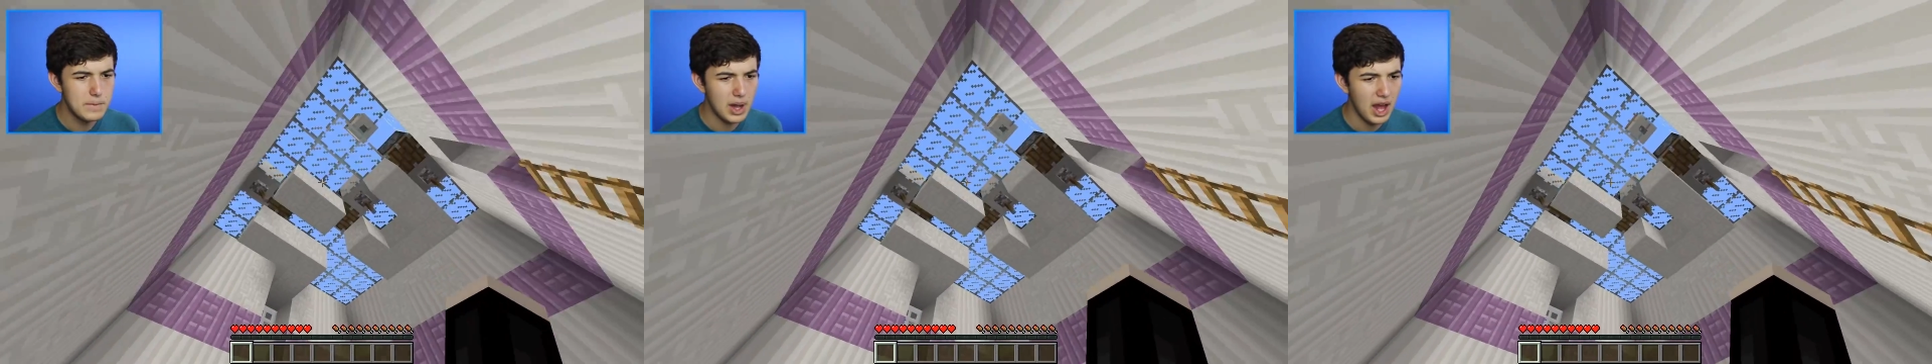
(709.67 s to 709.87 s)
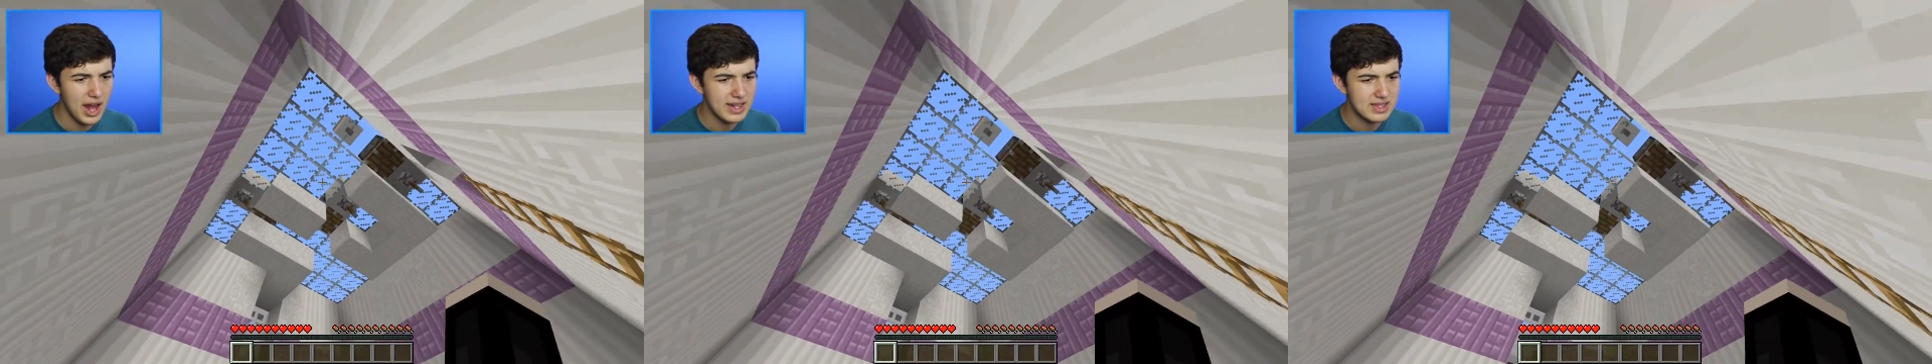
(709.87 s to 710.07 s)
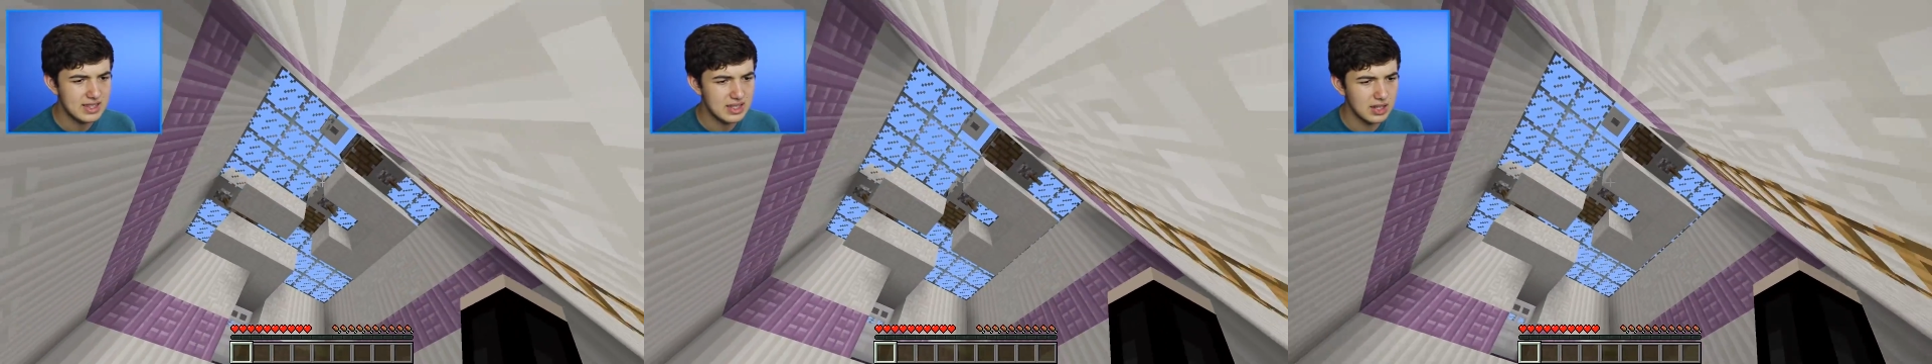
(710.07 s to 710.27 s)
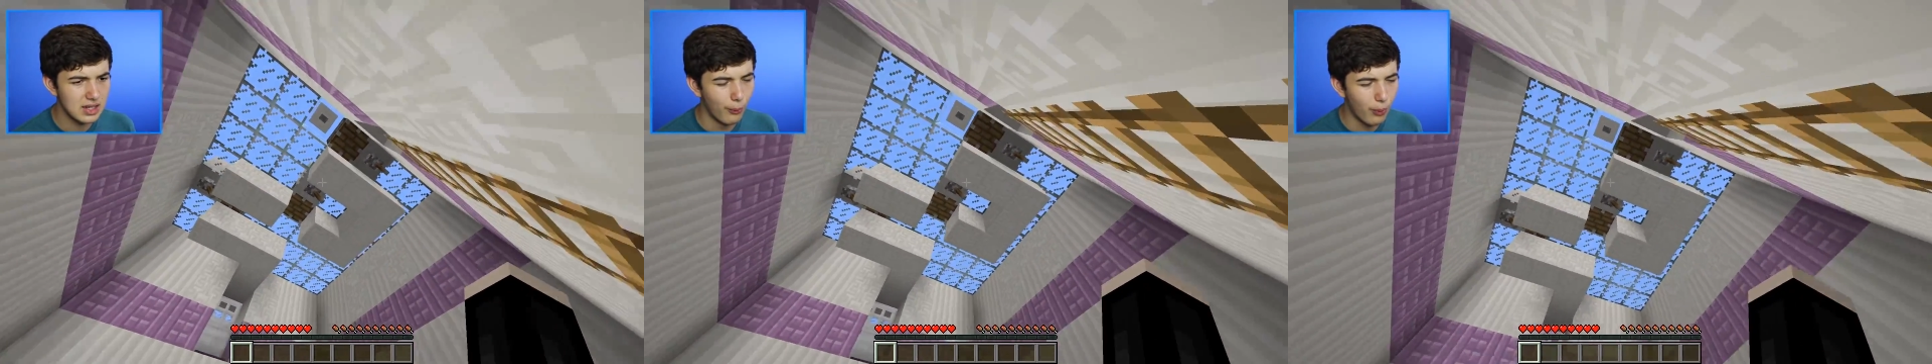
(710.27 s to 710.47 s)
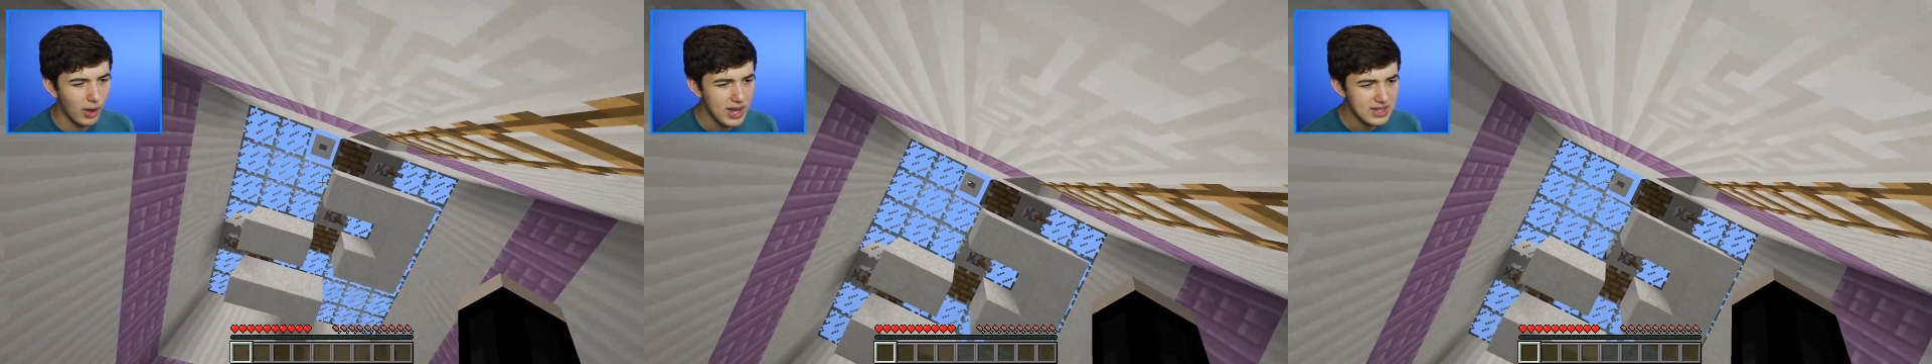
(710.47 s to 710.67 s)
but
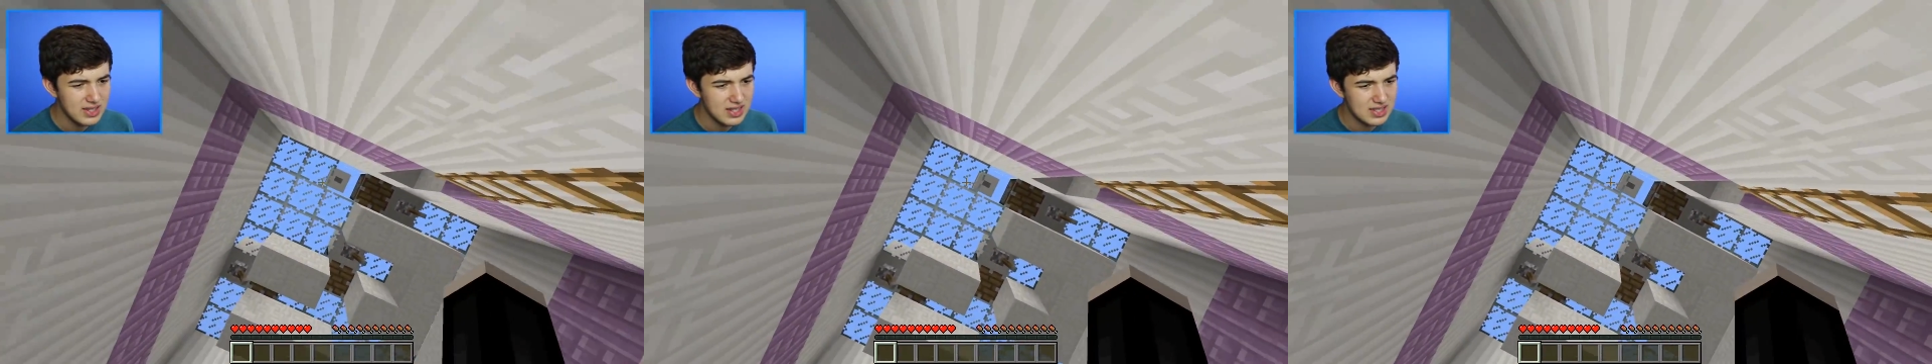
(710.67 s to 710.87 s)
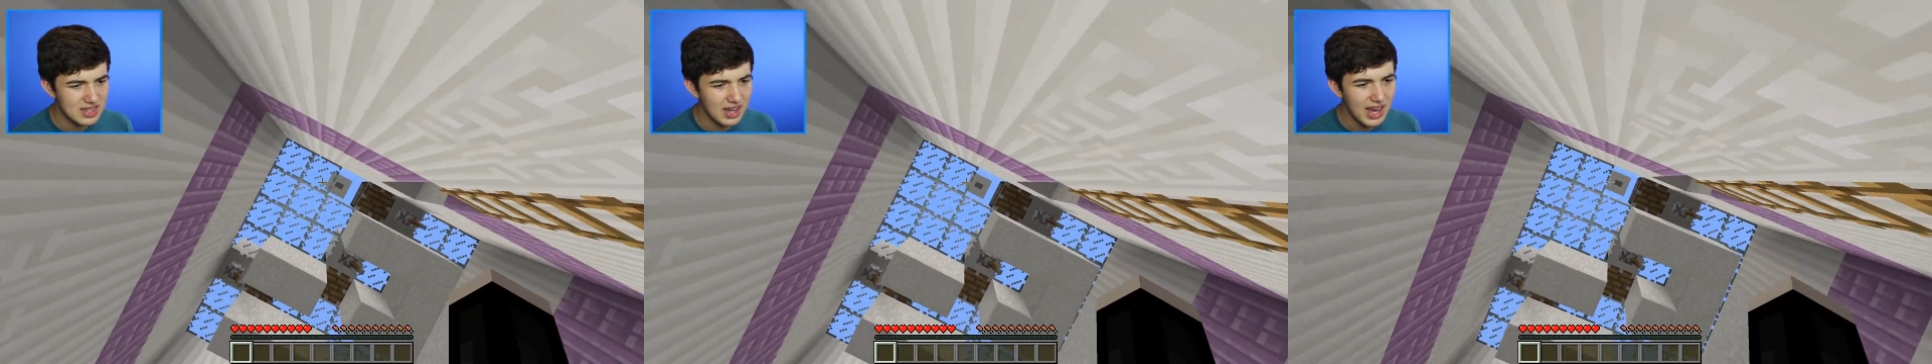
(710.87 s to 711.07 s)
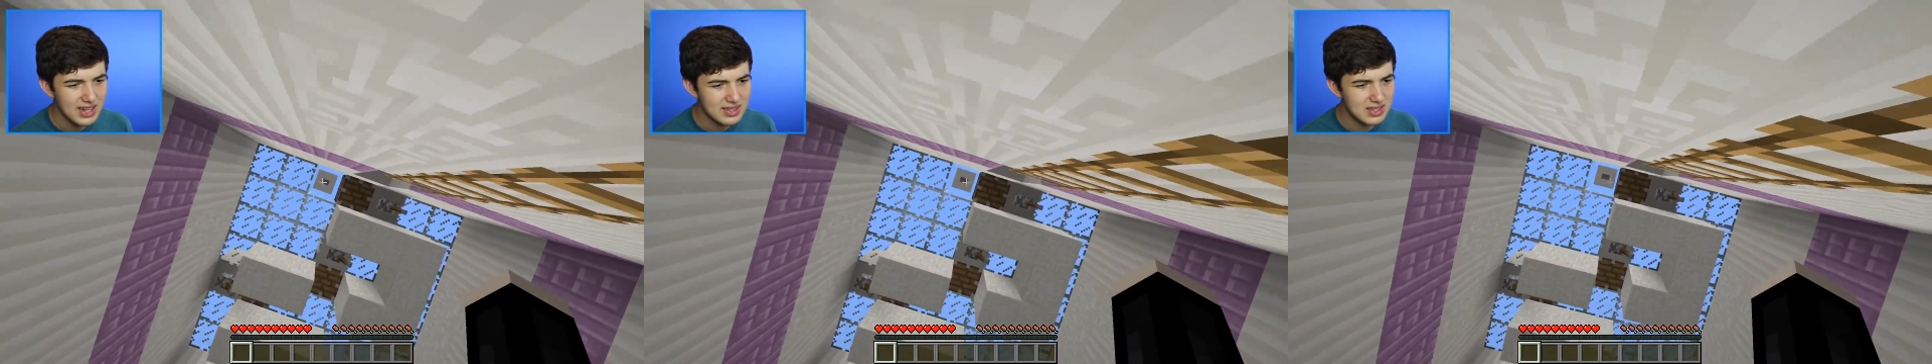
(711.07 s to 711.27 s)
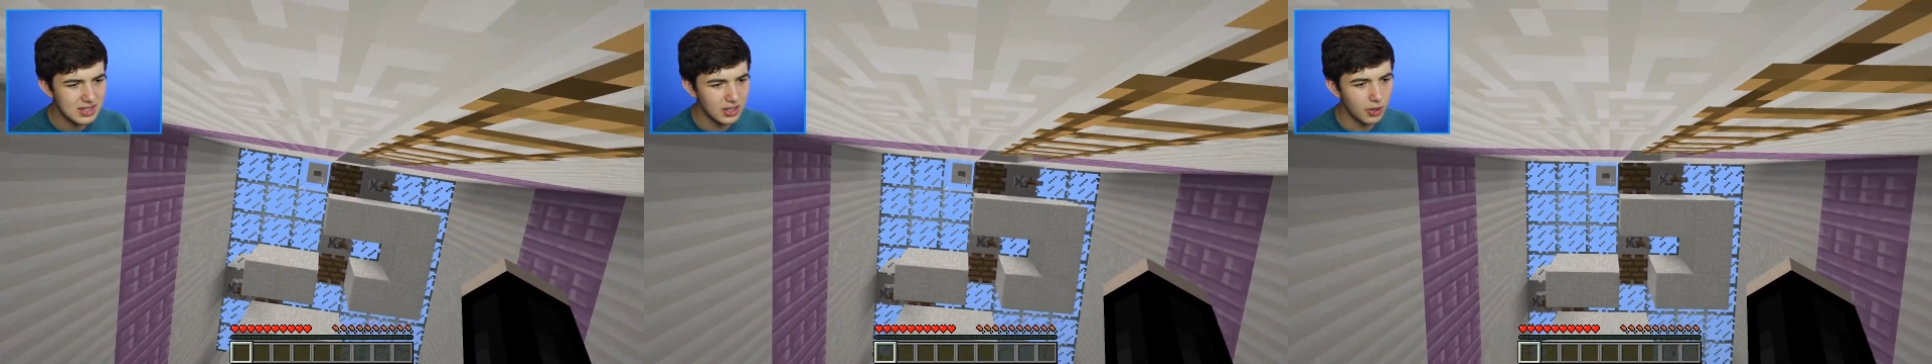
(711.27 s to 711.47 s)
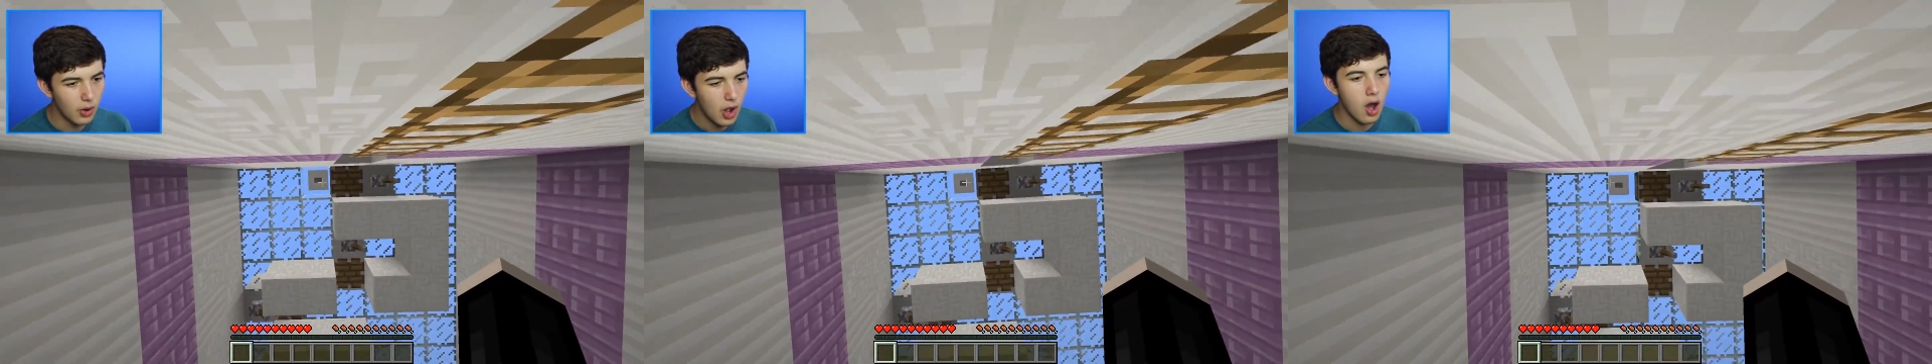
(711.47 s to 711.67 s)
what does that do?